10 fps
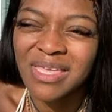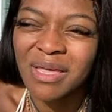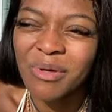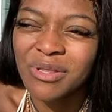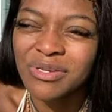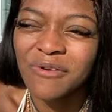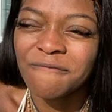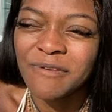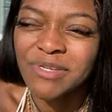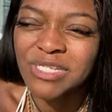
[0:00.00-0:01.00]
I think I'm only
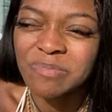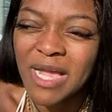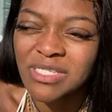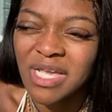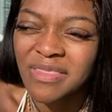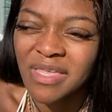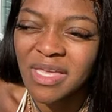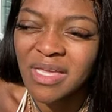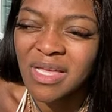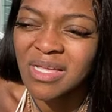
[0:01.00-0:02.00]
doing 50 spots. I
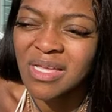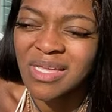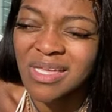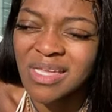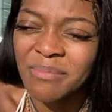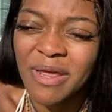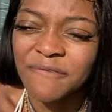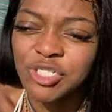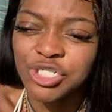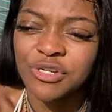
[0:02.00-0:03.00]
think I'm
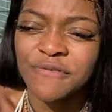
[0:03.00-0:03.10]
not for sure.